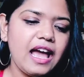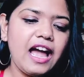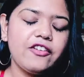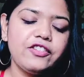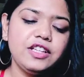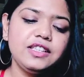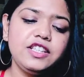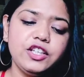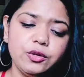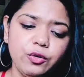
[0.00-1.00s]
I feel
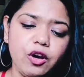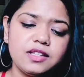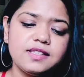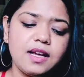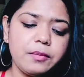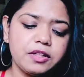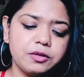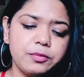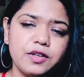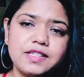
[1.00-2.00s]
you or some
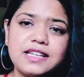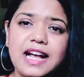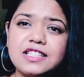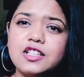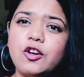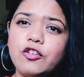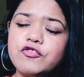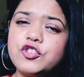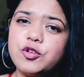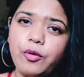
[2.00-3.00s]
other person has a lot
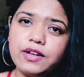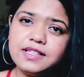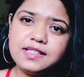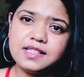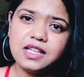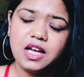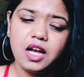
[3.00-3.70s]
of choice,